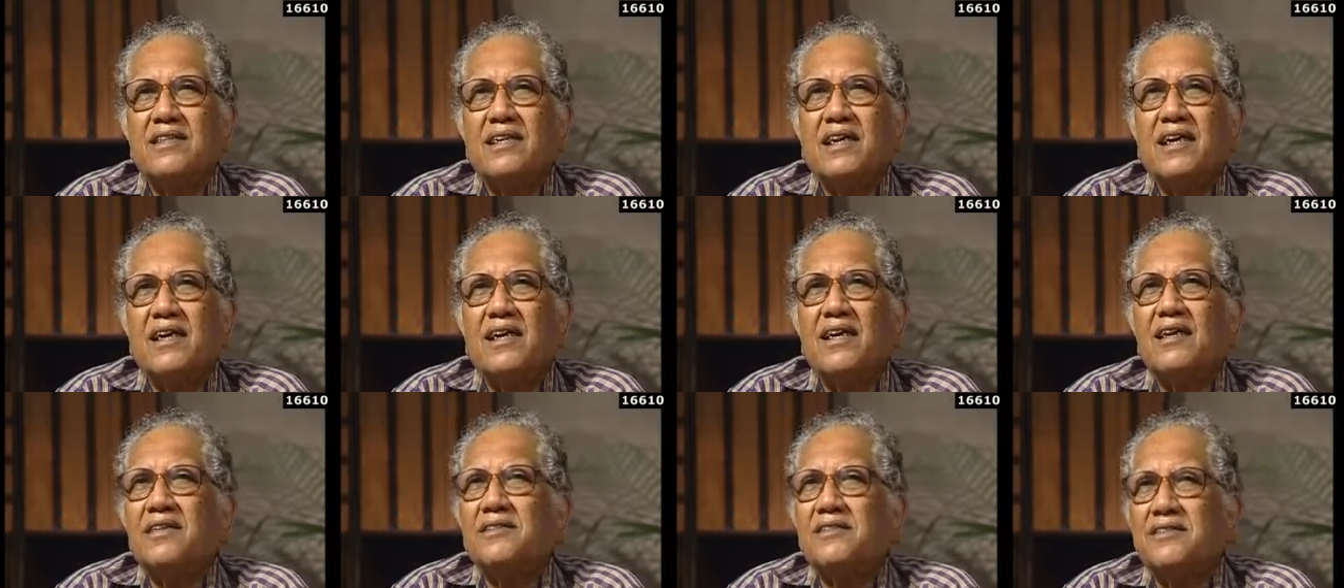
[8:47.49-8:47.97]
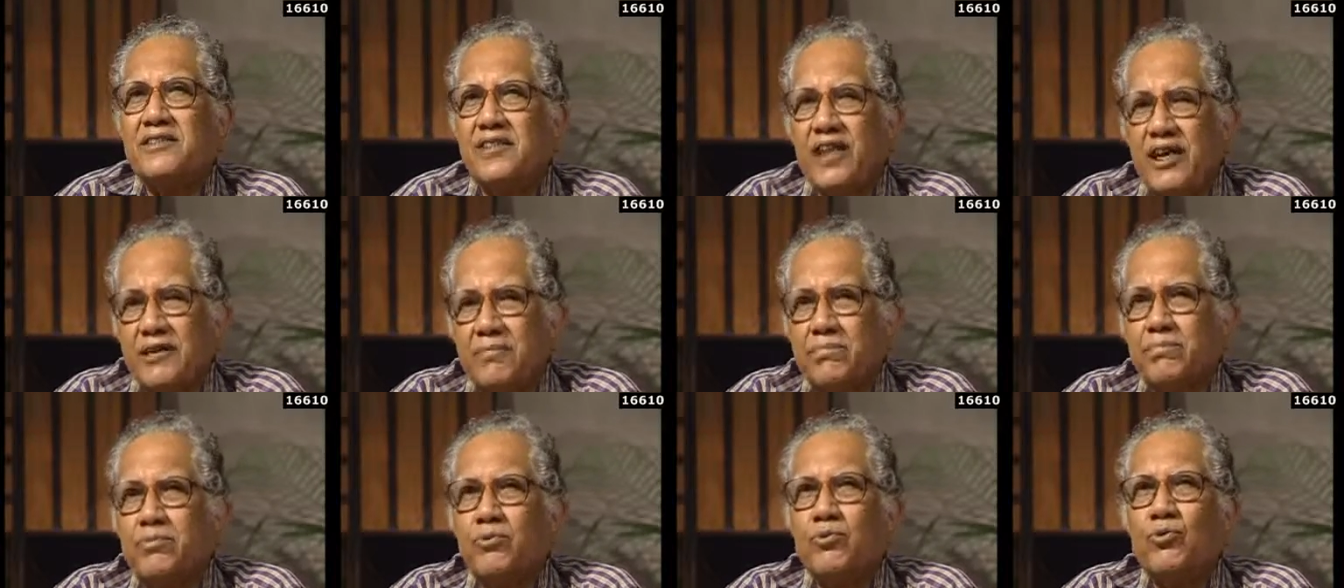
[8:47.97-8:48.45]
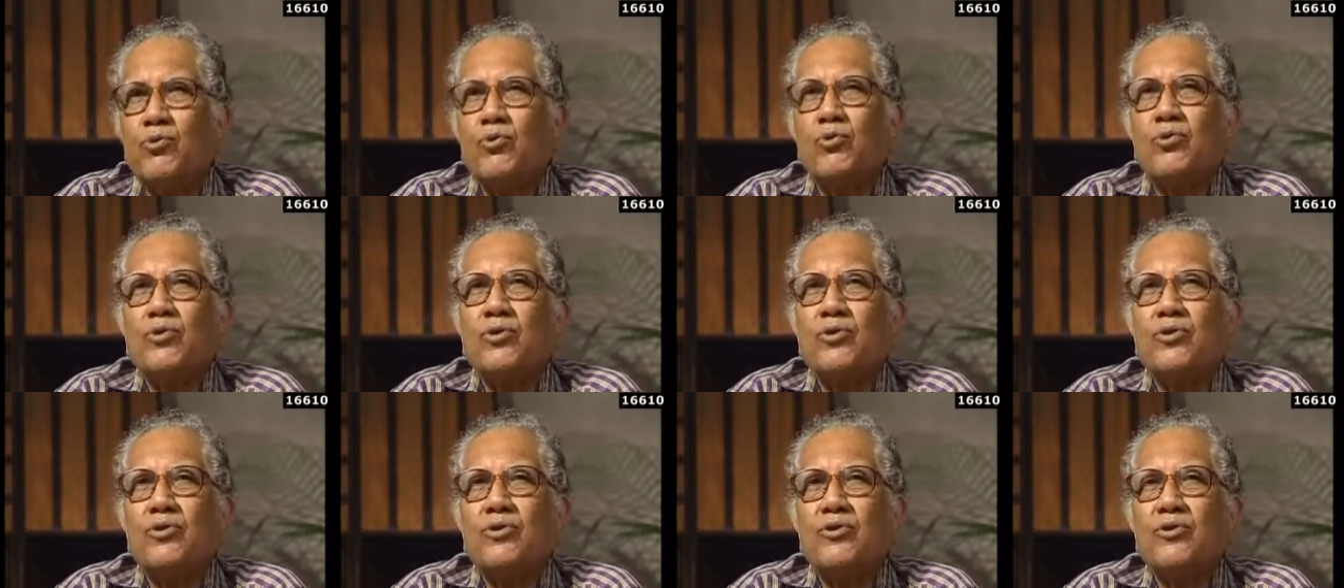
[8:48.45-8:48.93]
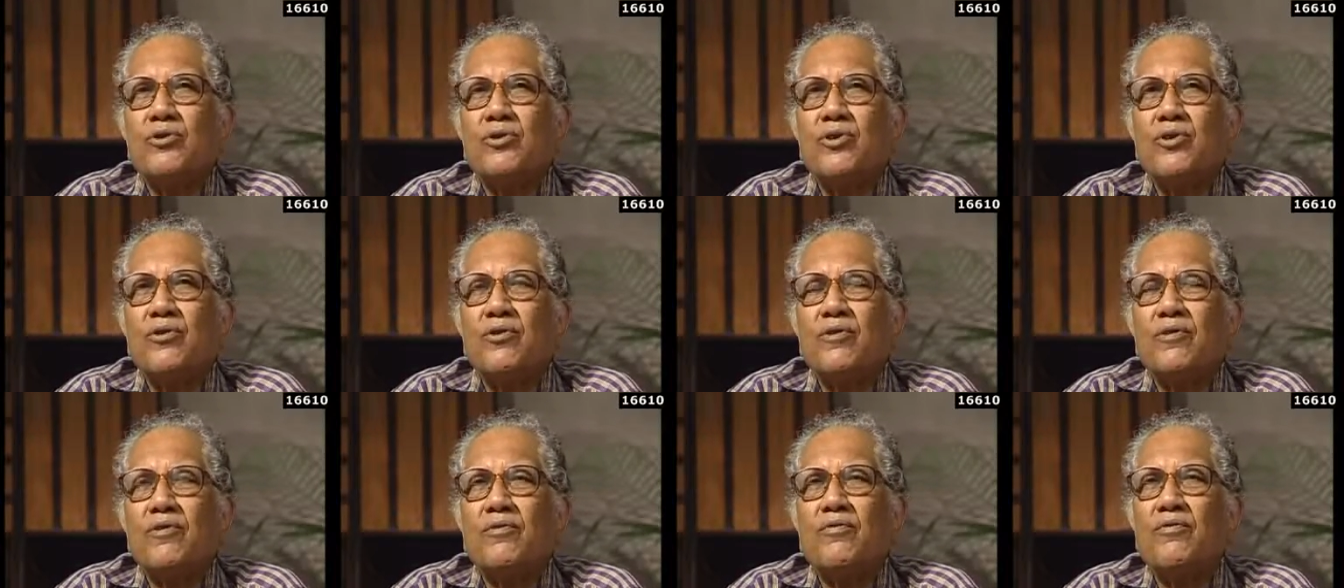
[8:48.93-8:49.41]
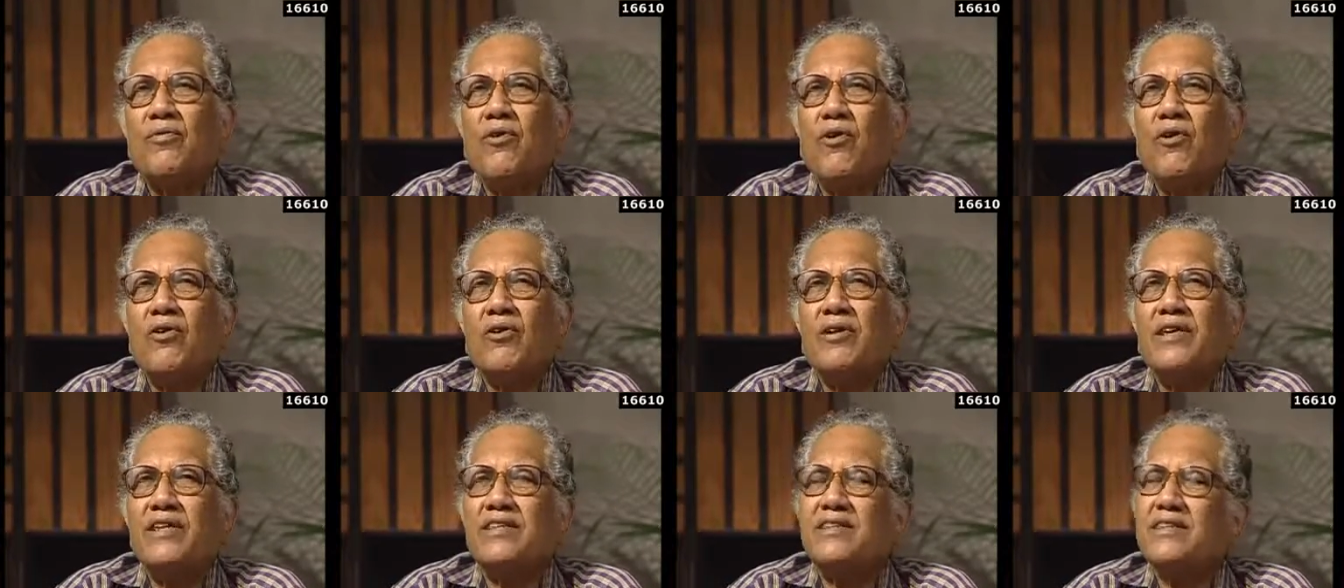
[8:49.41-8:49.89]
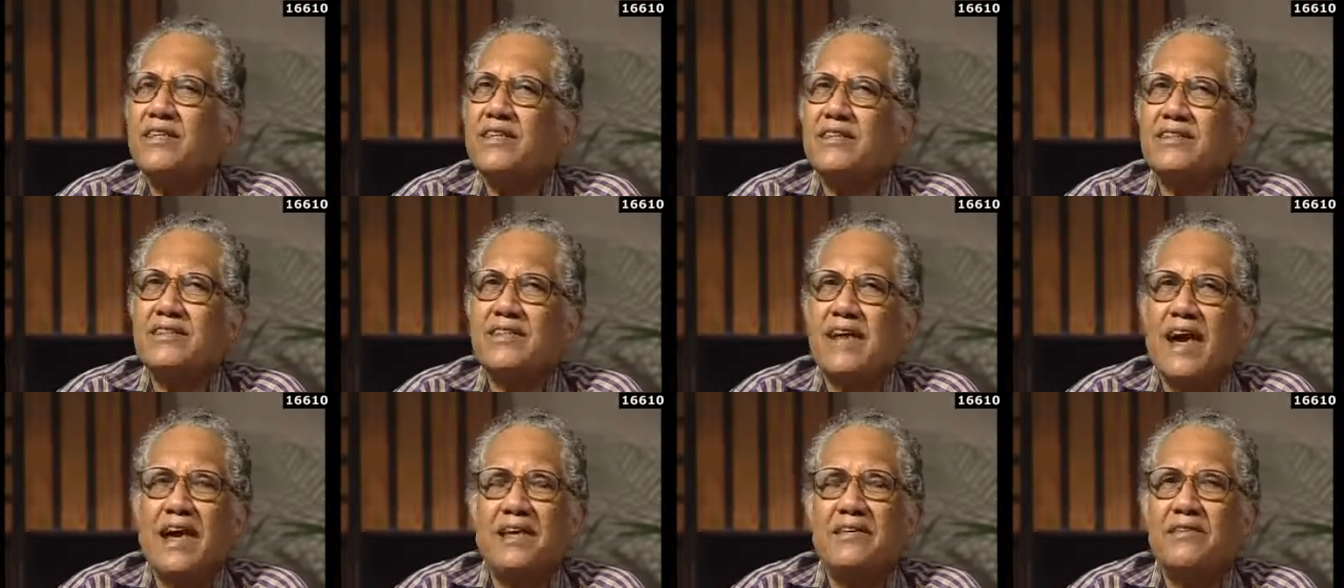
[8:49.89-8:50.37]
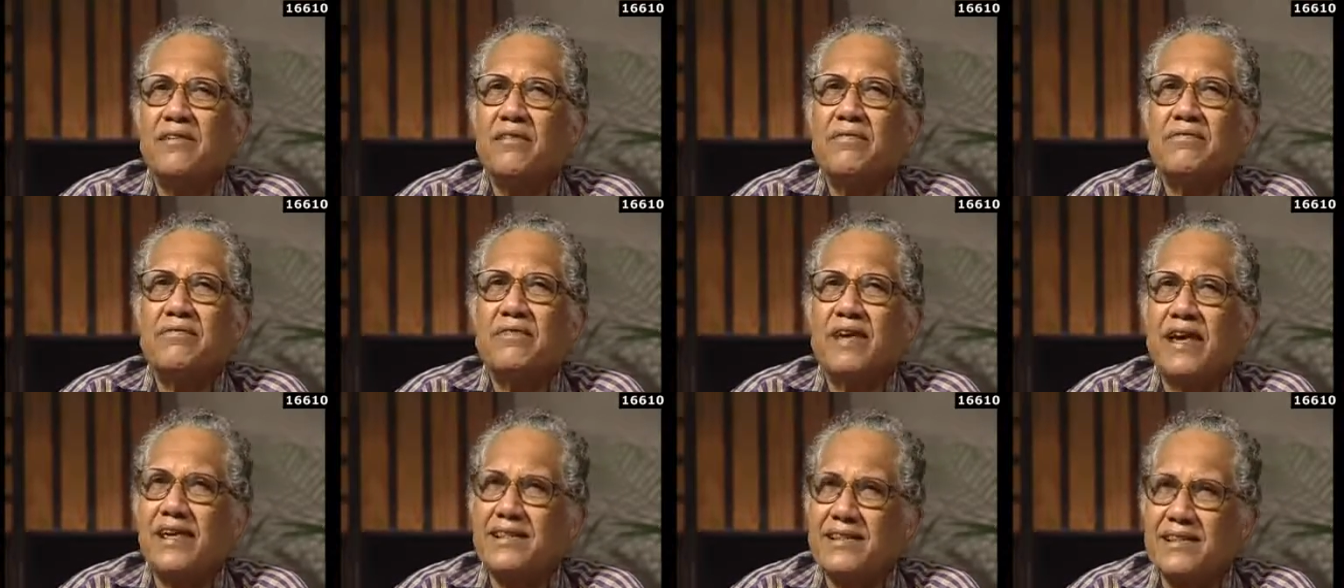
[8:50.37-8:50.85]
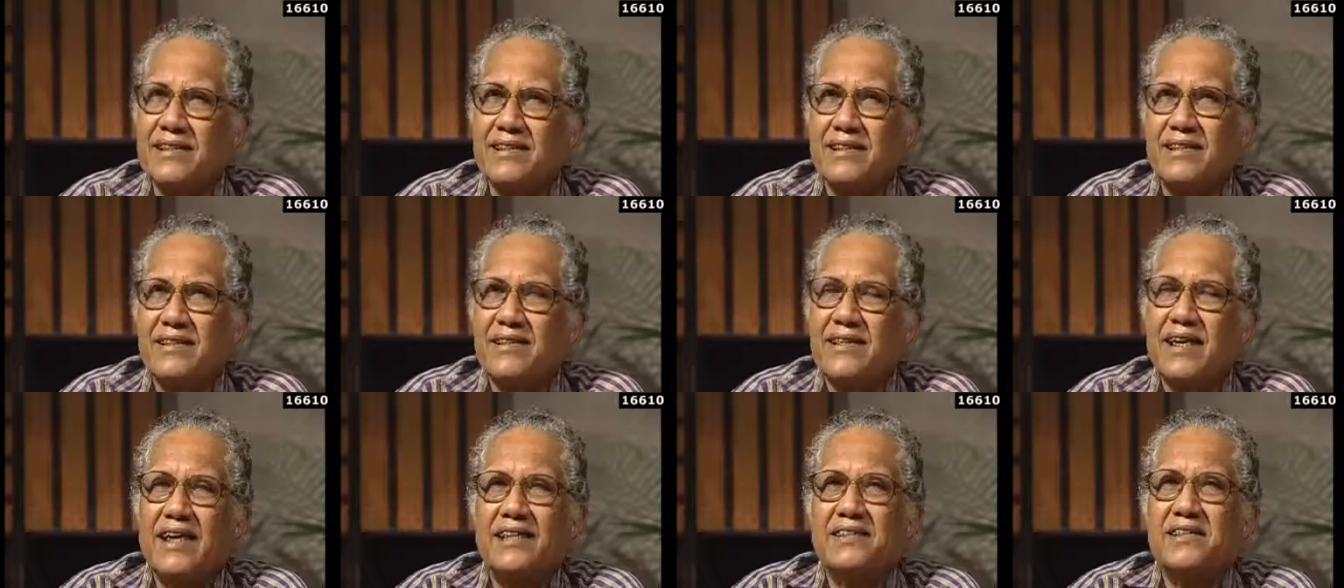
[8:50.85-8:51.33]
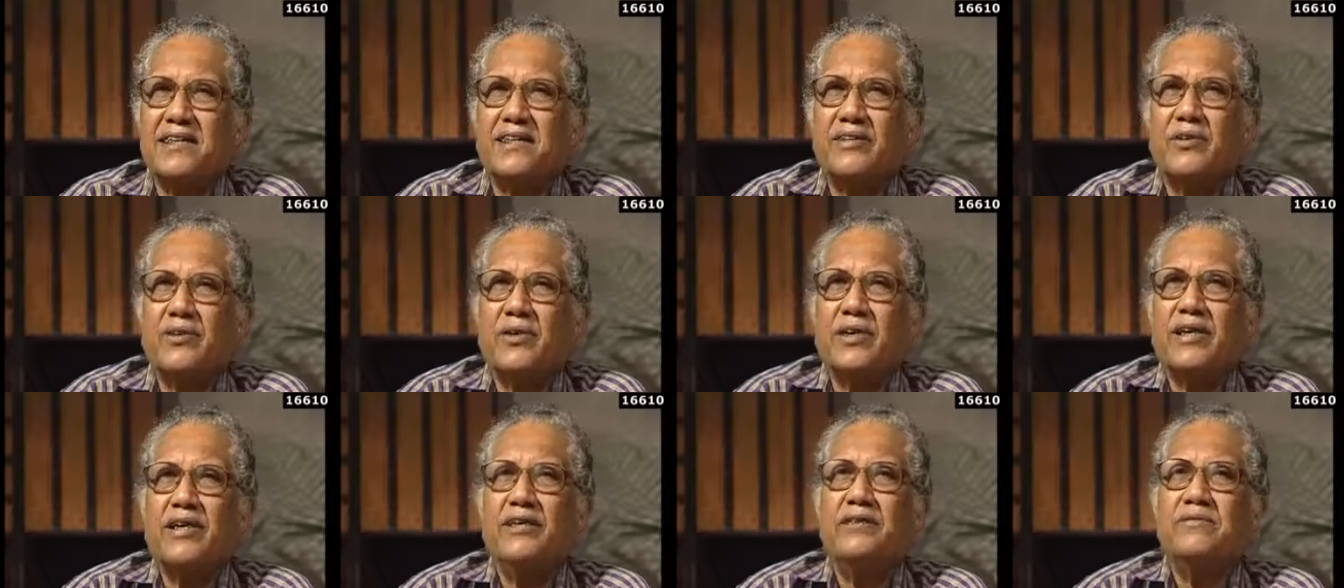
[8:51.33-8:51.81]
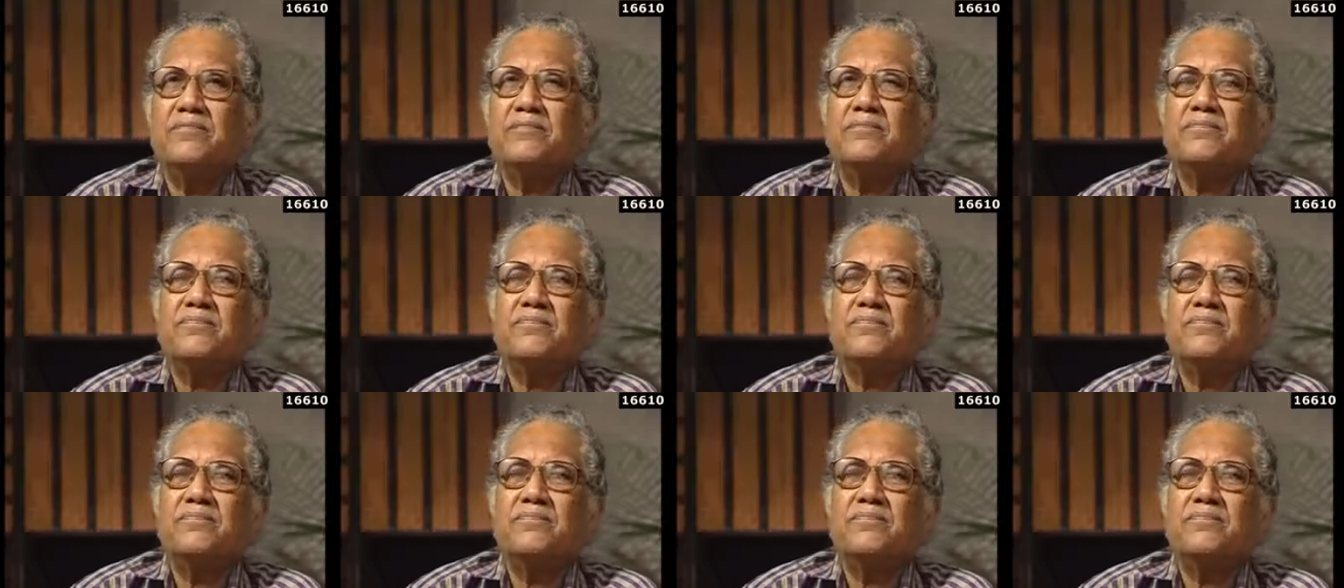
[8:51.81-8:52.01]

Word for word: uh, Jaipur fall in this kind of cate category.